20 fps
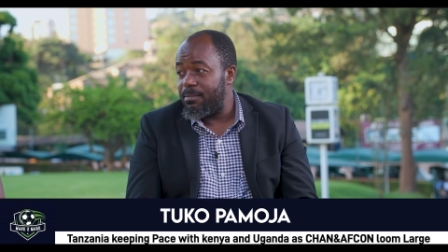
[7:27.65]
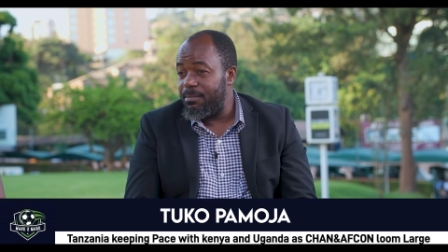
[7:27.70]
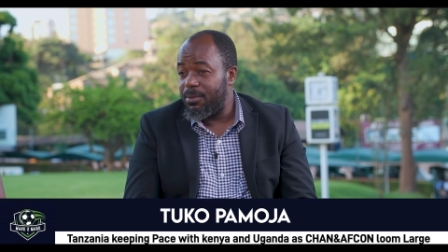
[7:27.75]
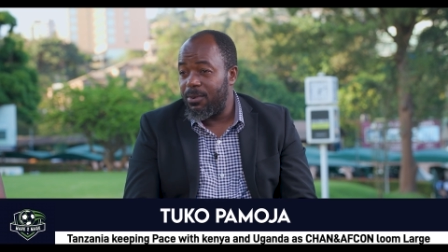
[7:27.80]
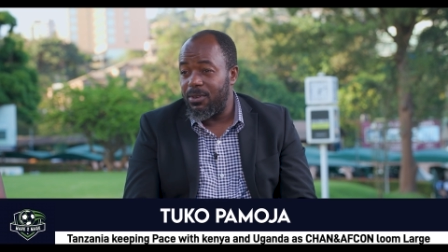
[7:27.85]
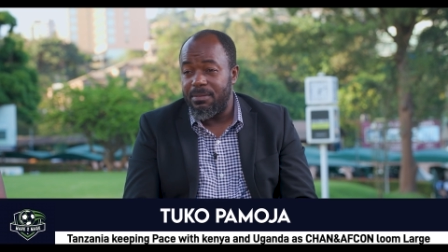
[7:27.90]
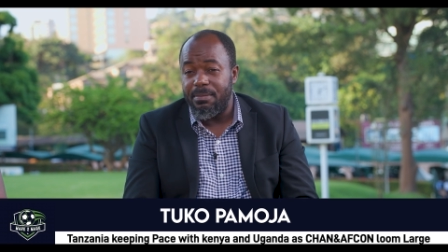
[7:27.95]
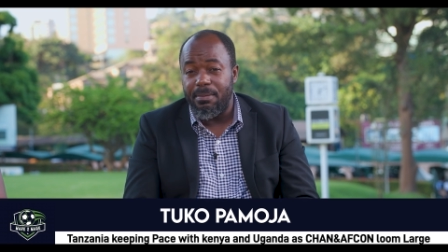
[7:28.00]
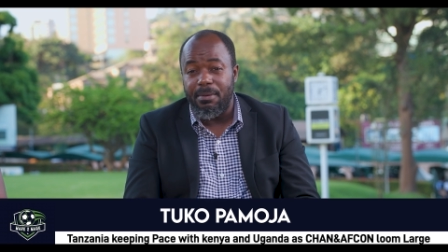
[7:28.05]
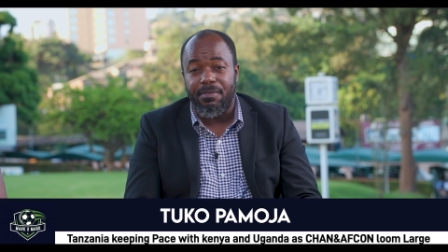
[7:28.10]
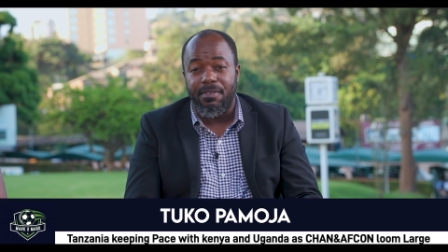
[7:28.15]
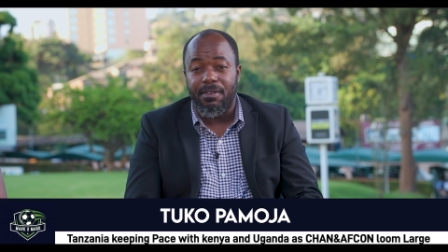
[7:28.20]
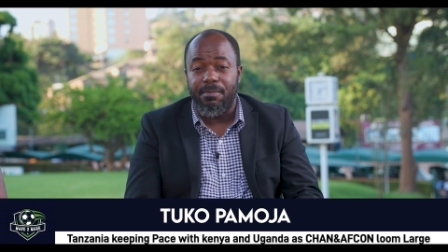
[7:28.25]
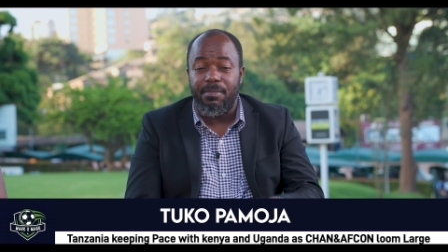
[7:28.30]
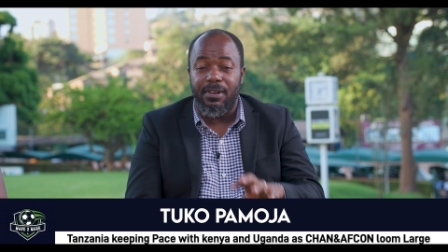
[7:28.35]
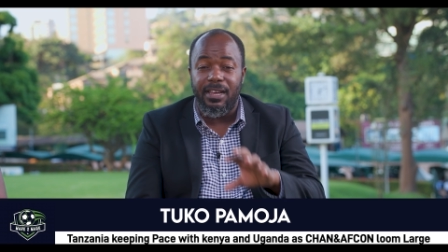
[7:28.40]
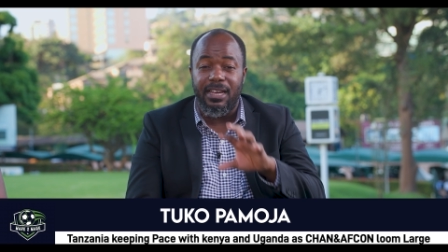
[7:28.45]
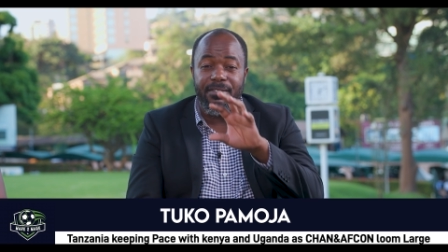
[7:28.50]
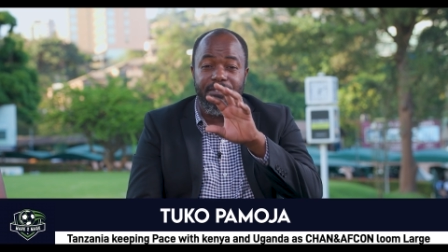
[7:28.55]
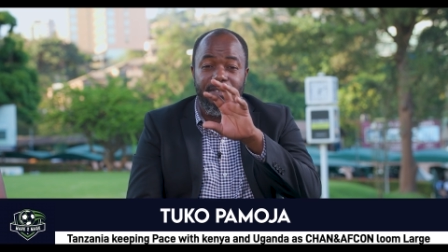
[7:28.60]
Because people are
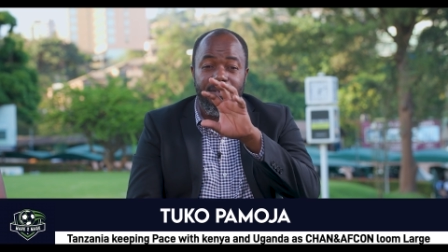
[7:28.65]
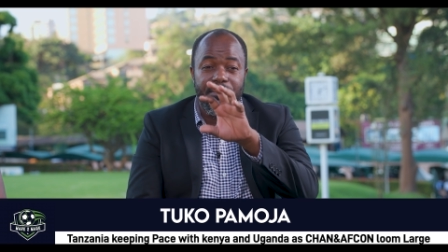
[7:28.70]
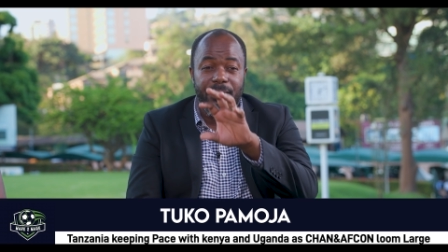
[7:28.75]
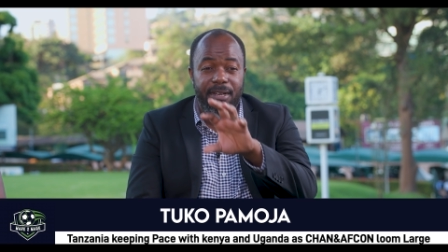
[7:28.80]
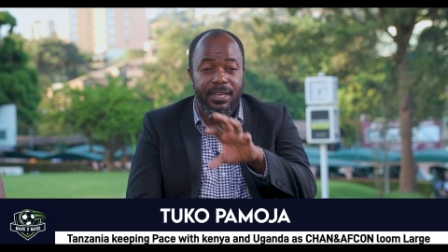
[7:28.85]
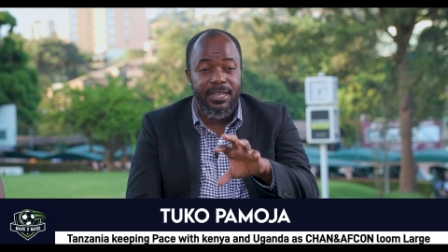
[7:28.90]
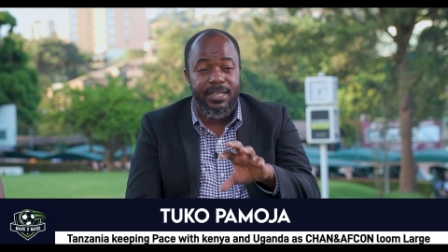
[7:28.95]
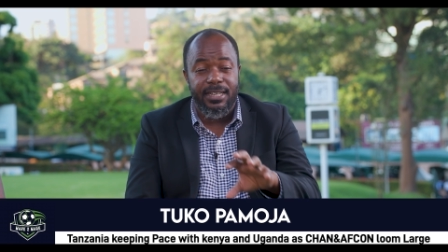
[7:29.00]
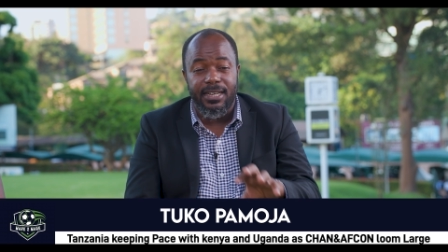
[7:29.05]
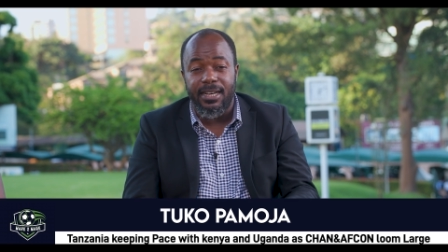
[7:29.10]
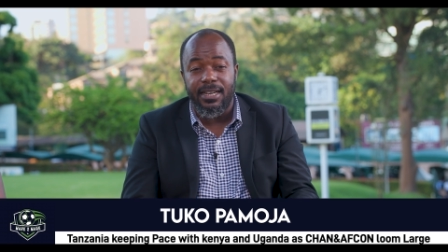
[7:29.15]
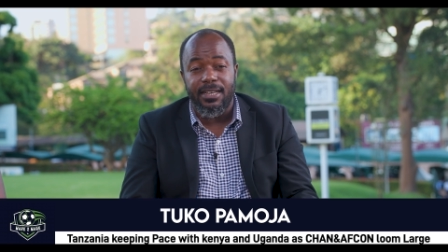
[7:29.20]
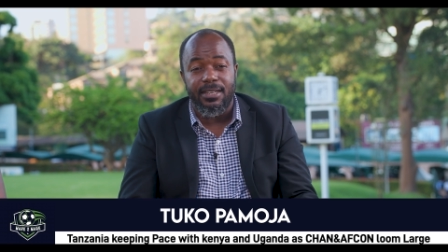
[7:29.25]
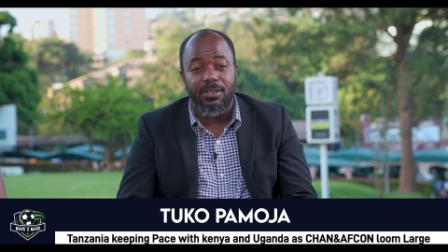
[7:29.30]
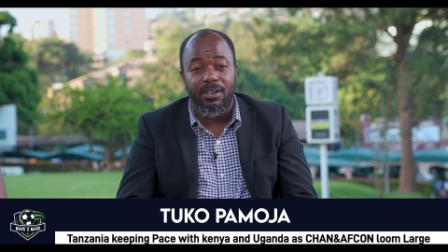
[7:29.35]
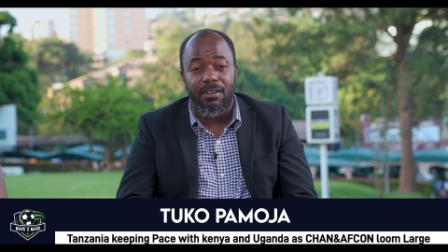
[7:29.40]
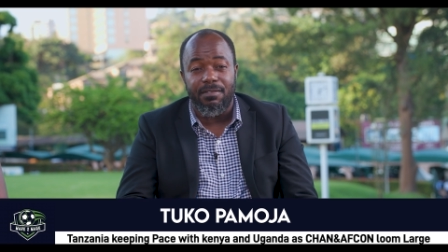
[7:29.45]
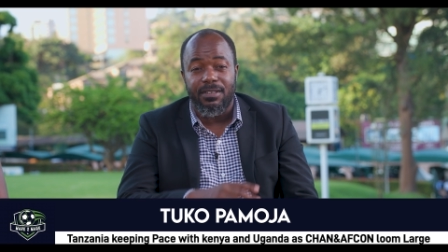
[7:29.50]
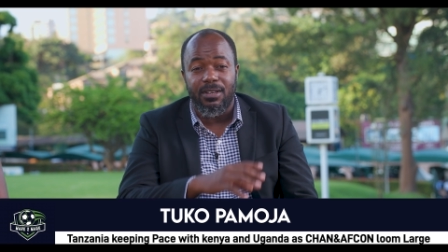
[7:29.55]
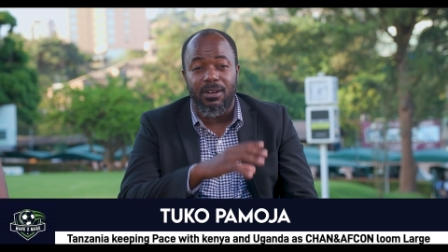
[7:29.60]
flying from Asia,
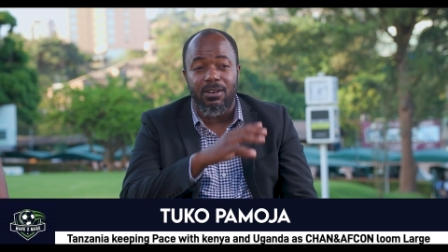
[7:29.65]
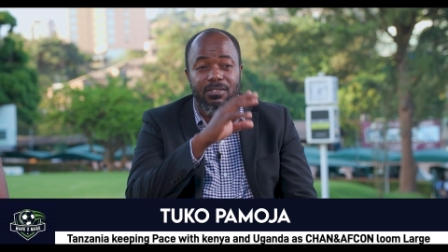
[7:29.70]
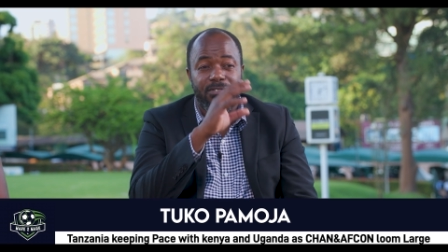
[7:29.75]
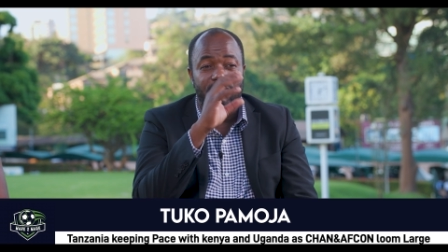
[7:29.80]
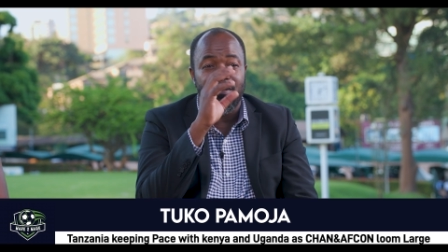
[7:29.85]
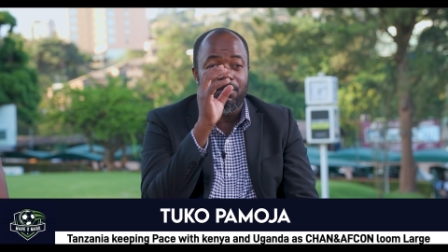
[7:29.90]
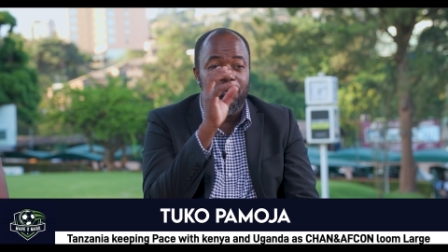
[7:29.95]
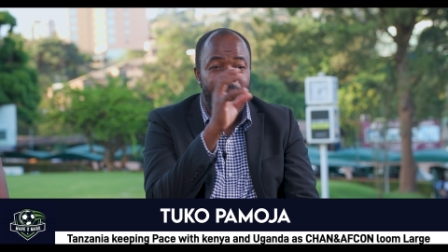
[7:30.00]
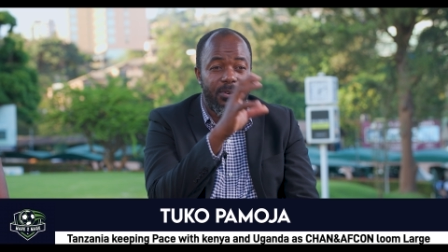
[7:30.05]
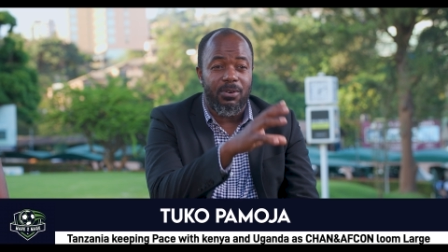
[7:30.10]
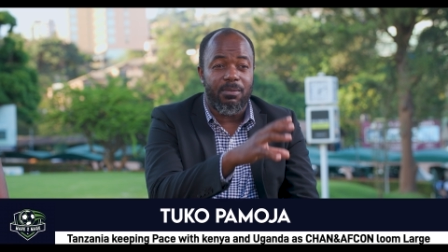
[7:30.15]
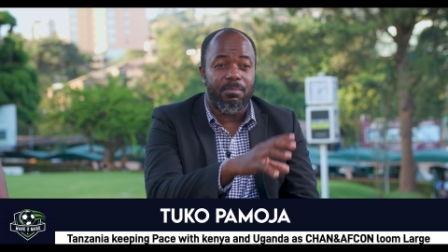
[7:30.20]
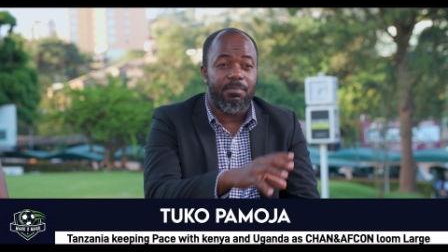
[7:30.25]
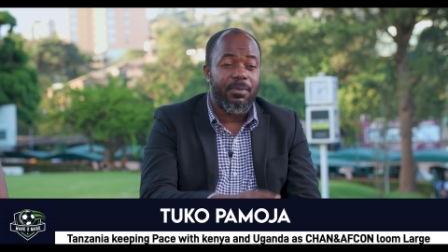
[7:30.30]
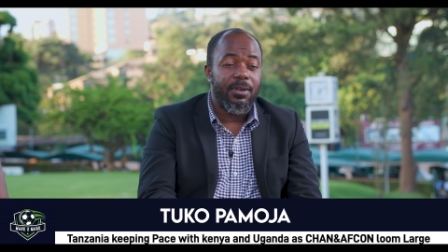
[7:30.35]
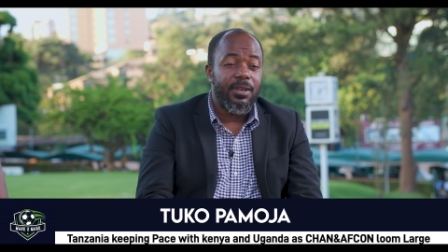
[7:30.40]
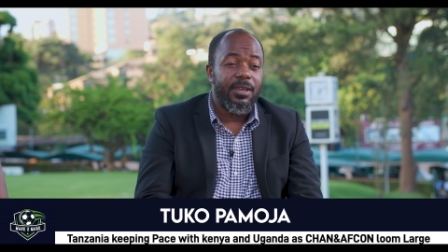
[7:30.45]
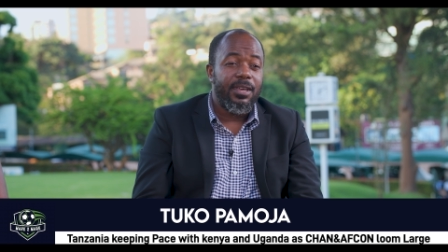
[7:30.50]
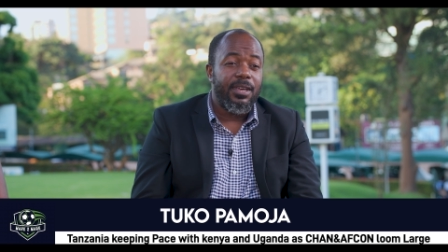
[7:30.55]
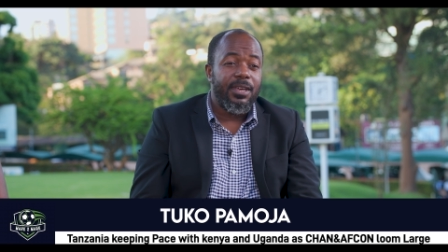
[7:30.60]
you have scouts from Europe,
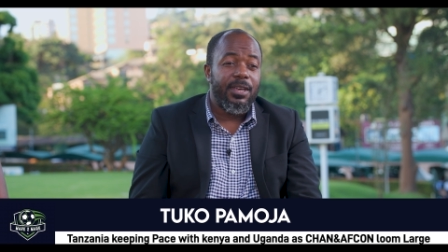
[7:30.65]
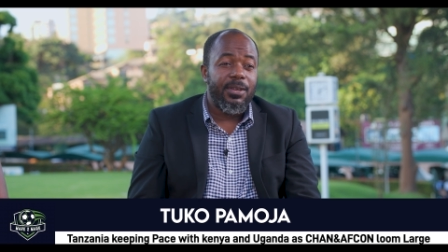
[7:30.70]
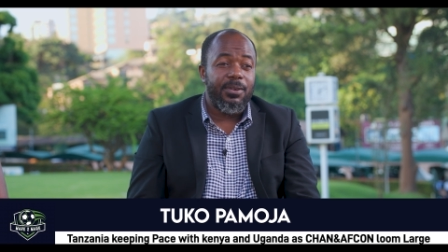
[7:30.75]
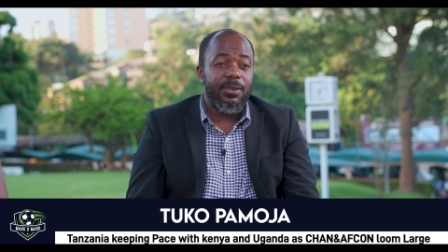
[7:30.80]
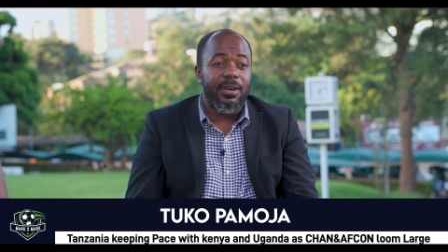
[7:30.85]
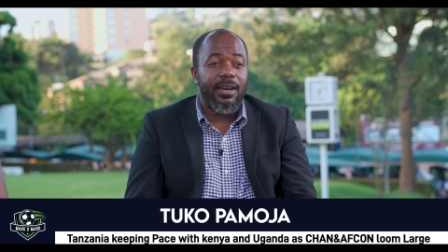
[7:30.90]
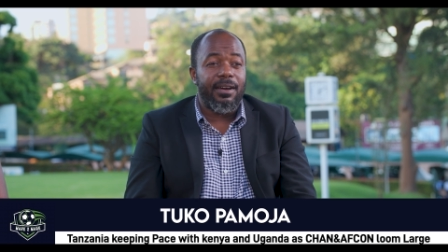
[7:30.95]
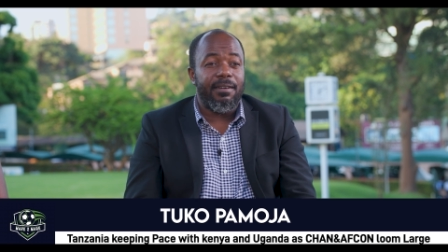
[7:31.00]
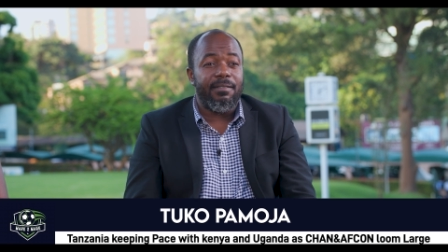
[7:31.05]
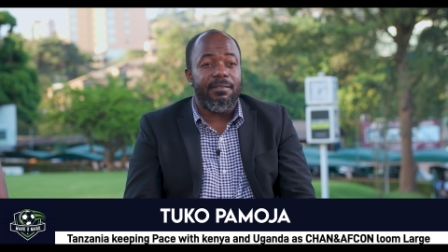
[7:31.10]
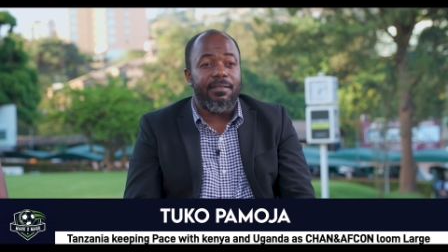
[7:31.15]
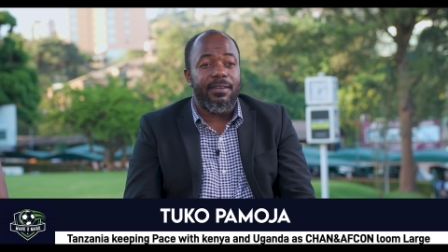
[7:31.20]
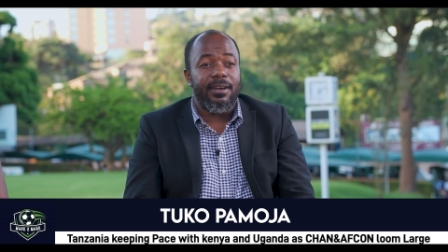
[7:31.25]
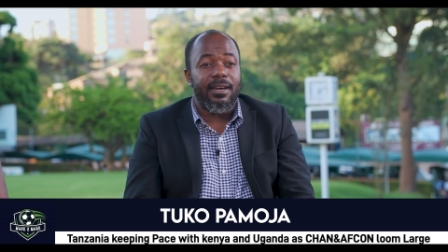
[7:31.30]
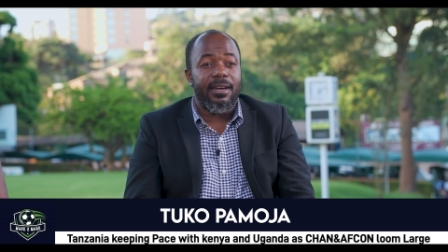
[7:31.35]
you have